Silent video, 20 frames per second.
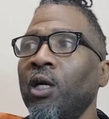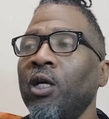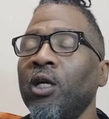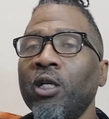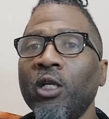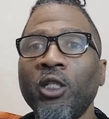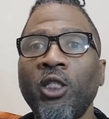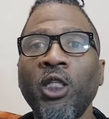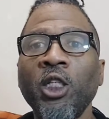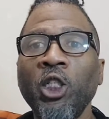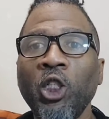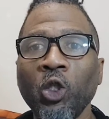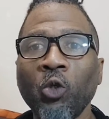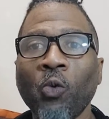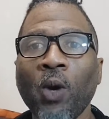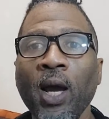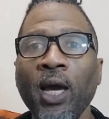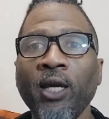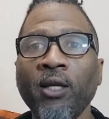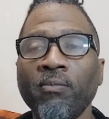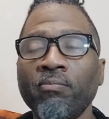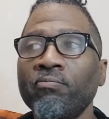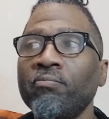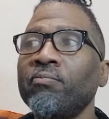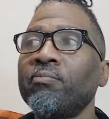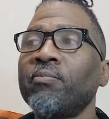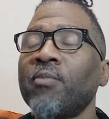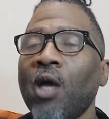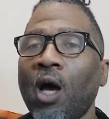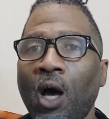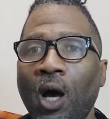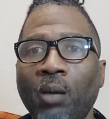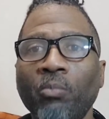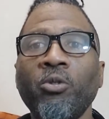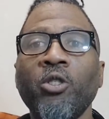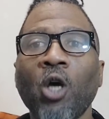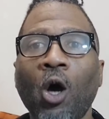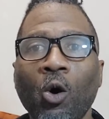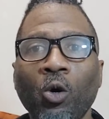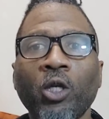Letitia Wright, I'm
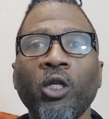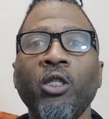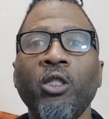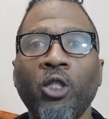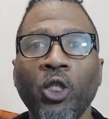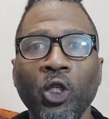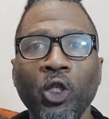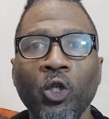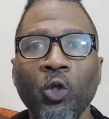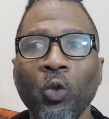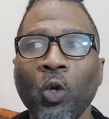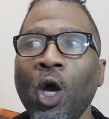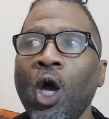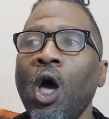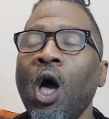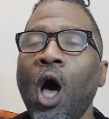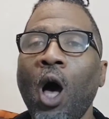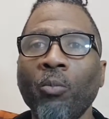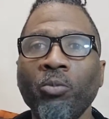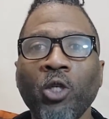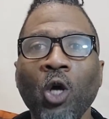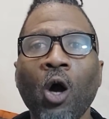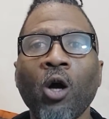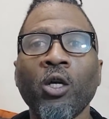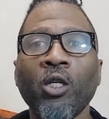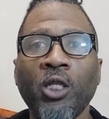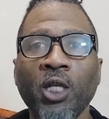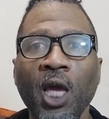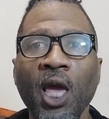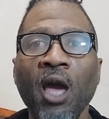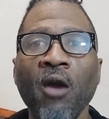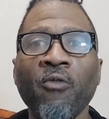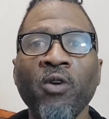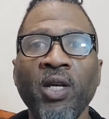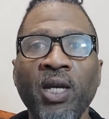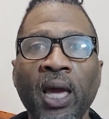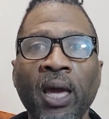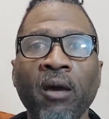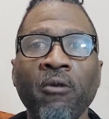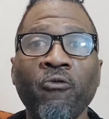talking to you. I'm talking to every
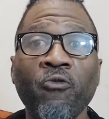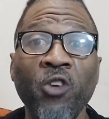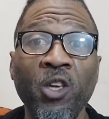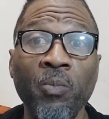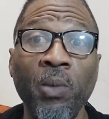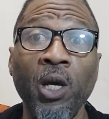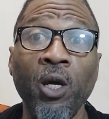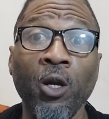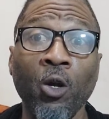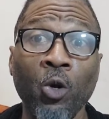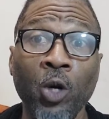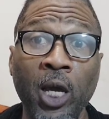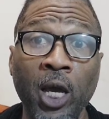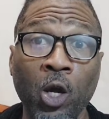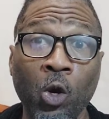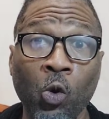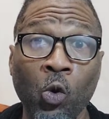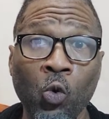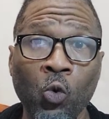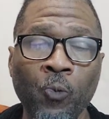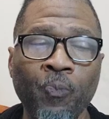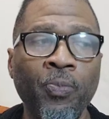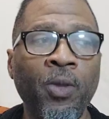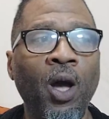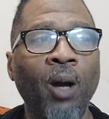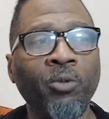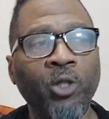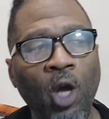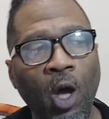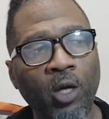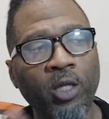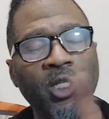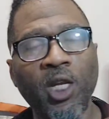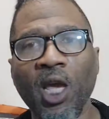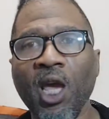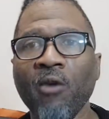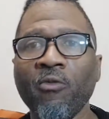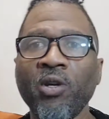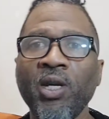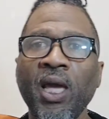damn female on that crew. I'm talking to
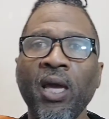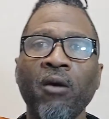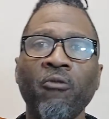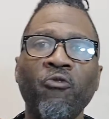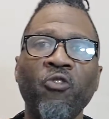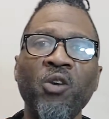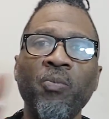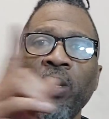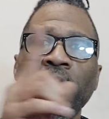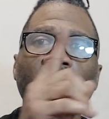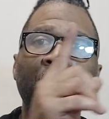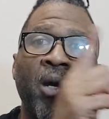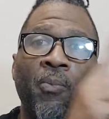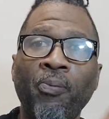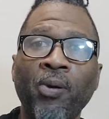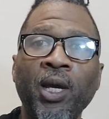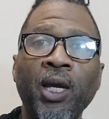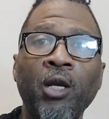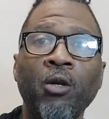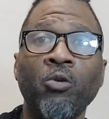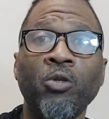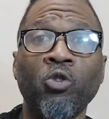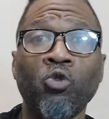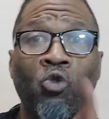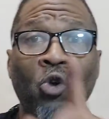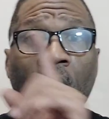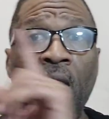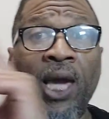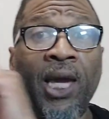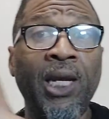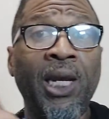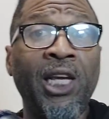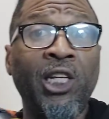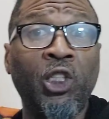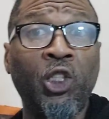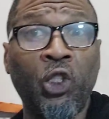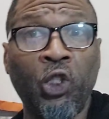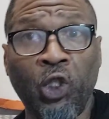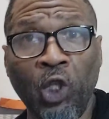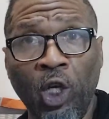every damn female that plan on dragging their
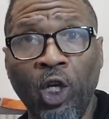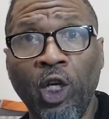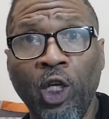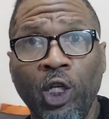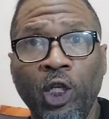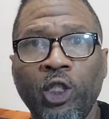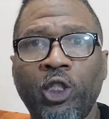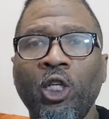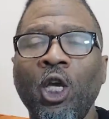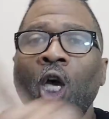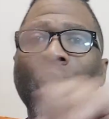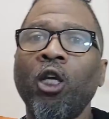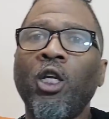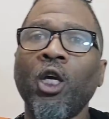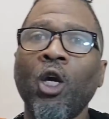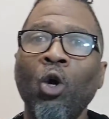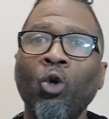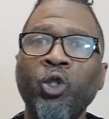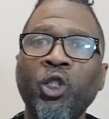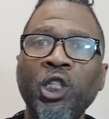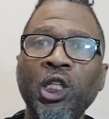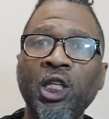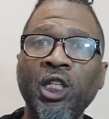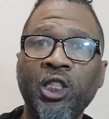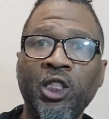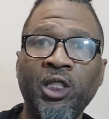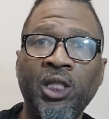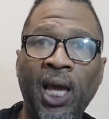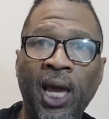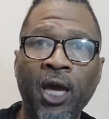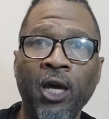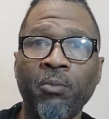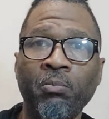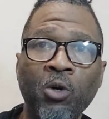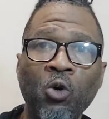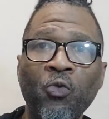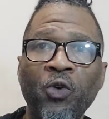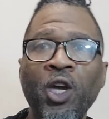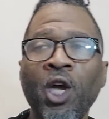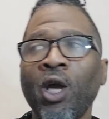sons to go see this damn
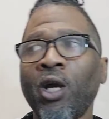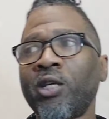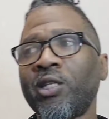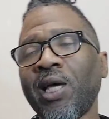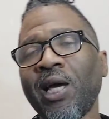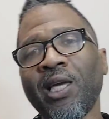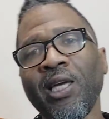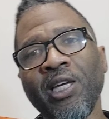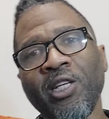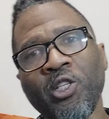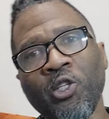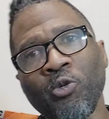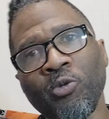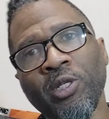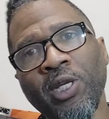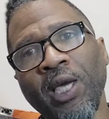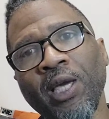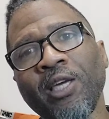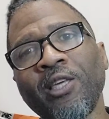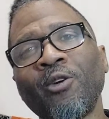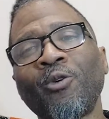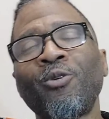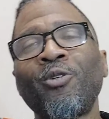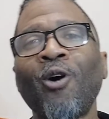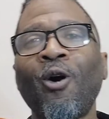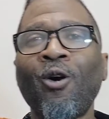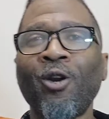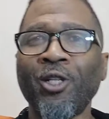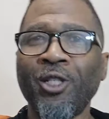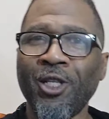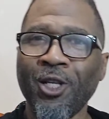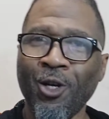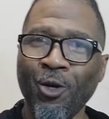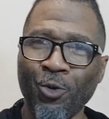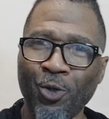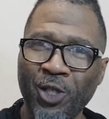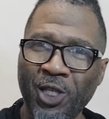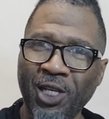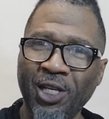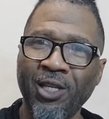movie. Because I get you taking your daughters to go
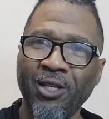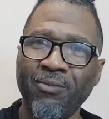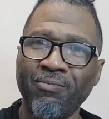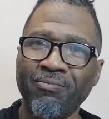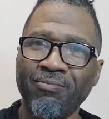see it.